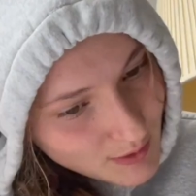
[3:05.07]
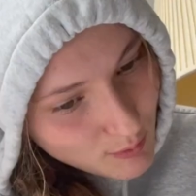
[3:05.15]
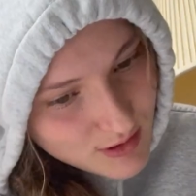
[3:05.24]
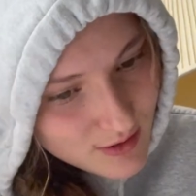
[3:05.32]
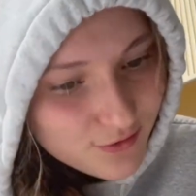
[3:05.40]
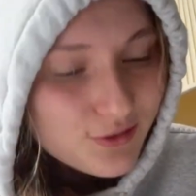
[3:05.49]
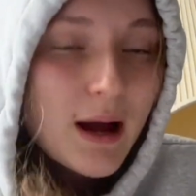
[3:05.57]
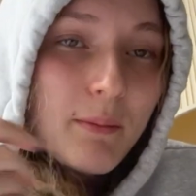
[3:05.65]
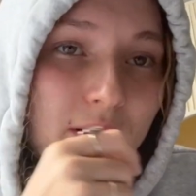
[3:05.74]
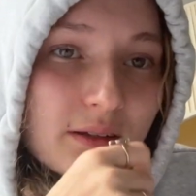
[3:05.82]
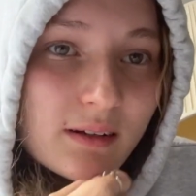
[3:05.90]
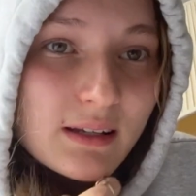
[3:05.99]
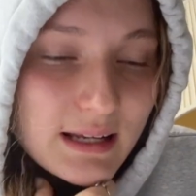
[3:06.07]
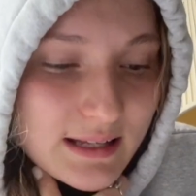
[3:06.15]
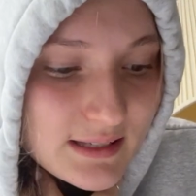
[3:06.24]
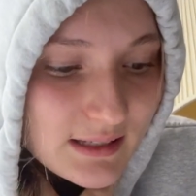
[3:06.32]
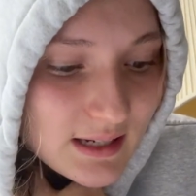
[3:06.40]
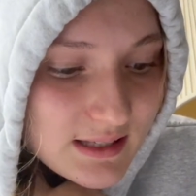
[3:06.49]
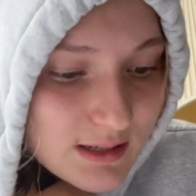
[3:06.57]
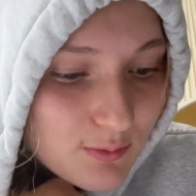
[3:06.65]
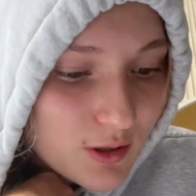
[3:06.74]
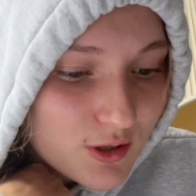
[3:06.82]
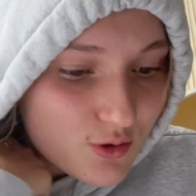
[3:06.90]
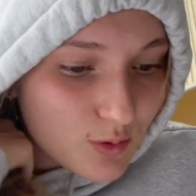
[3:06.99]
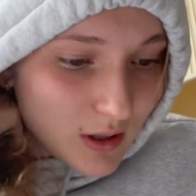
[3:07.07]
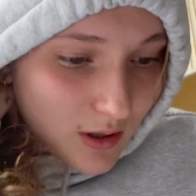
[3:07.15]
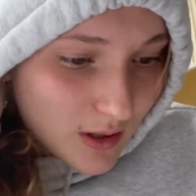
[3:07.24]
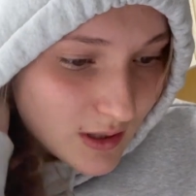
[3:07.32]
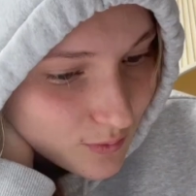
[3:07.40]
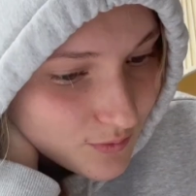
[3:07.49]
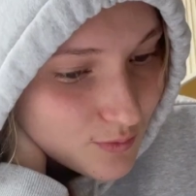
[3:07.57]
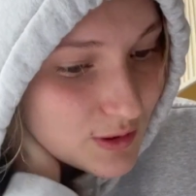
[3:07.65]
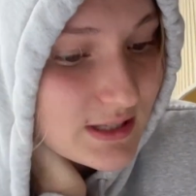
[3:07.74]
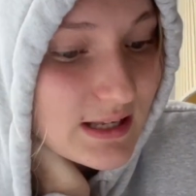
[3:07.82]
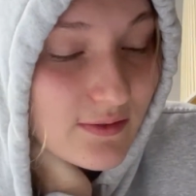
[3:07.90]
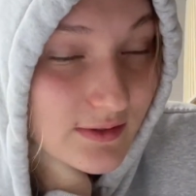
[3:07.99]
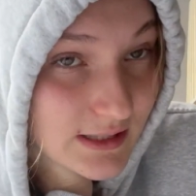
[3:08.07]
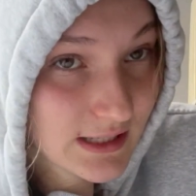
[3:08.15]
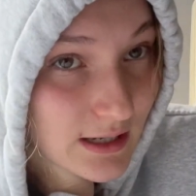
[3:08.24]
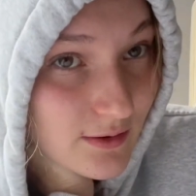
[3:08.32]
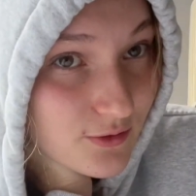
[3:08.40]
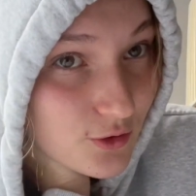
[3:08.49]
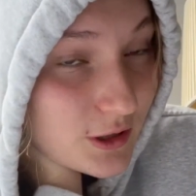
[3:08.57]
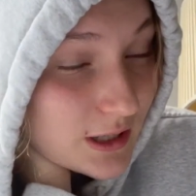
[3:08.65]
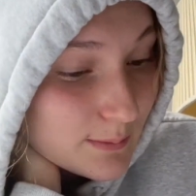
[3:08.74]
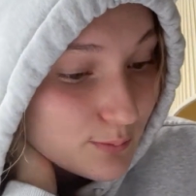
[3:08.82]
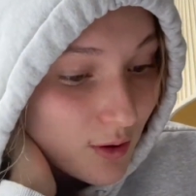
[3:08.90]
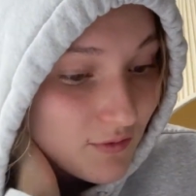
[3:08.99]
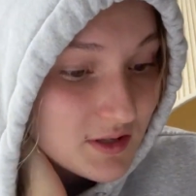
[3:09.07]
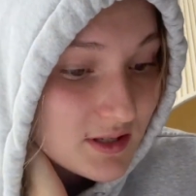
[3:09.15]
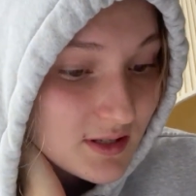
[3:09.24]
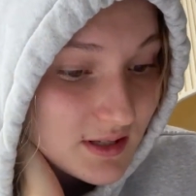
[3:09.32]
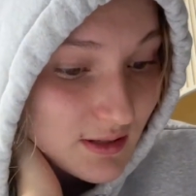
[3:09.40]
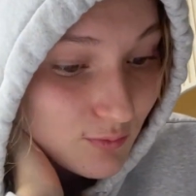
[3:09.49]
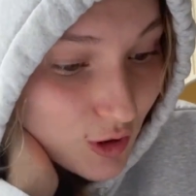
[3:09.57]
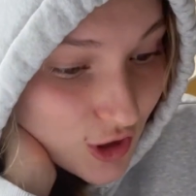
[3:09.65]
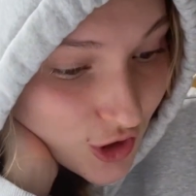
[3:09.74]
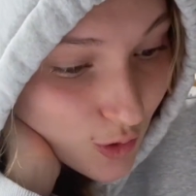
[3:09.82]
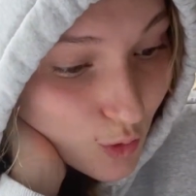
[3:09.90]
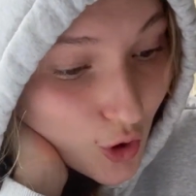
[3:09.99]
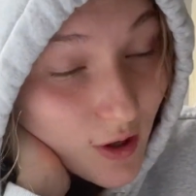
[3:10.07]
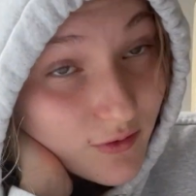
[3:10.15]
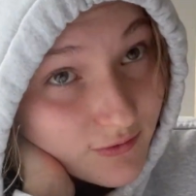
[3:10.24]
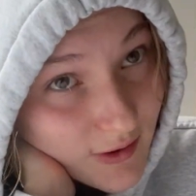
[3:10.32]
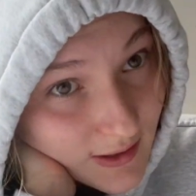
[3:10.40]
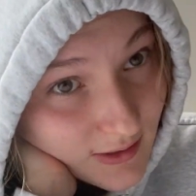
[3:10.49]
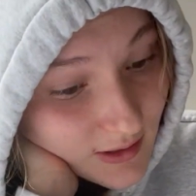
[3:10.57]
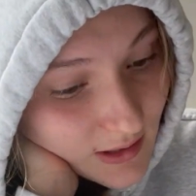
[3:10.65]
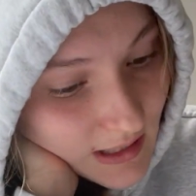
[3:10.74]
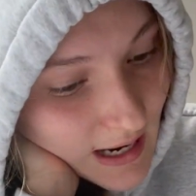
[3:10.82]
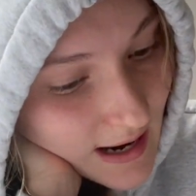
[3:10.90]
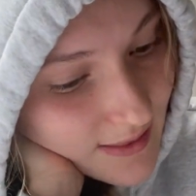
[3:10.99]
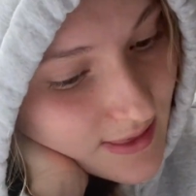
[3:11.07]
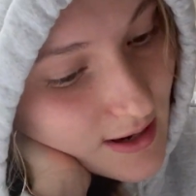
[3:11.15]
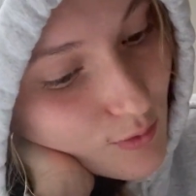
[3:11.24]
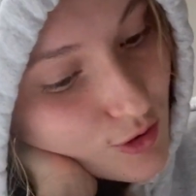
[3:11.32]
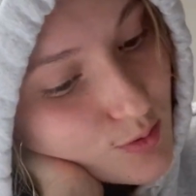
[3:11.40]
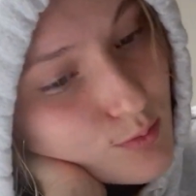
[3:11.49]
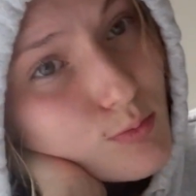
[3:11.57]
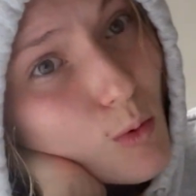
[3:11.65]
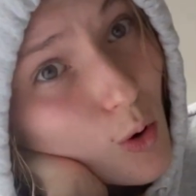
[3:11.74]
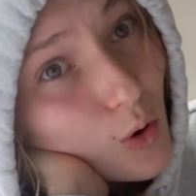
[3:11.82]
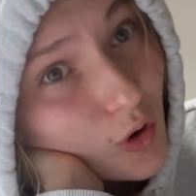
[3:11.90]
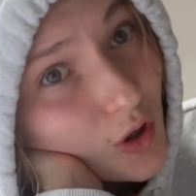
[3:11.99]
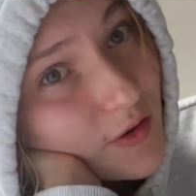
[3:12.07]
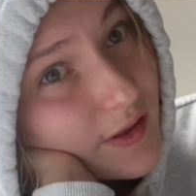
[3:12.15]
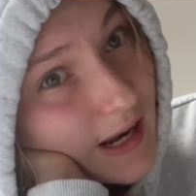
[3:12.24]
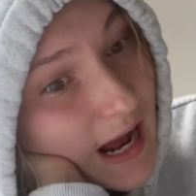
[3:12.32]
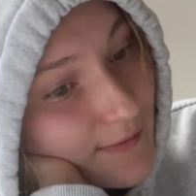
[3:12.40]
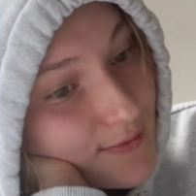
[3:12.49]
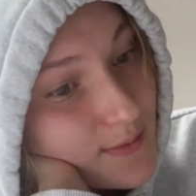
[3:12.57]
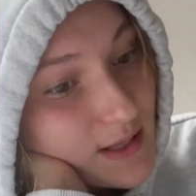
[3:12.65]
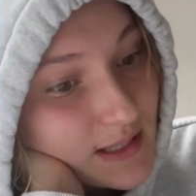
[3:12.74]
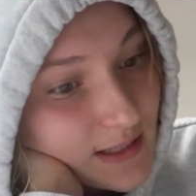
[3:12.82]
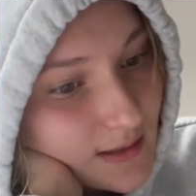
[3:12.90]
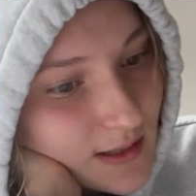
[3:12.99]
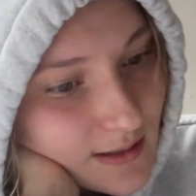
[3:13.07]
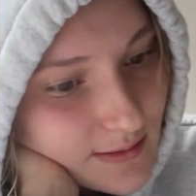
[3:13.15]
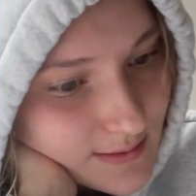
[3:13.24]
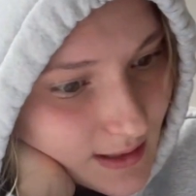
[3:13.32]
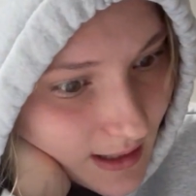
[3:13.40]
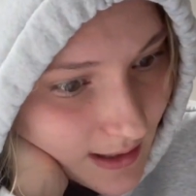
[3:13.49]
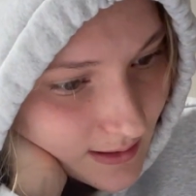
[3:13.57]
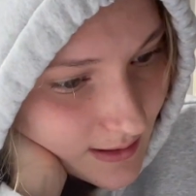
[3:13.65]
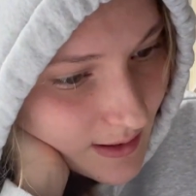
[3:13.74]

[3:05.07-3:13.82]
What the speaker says: There was a famine in 1891 as well, where 17 out of 39 provinces in Russia were affected, and there was more than 500,000 dead.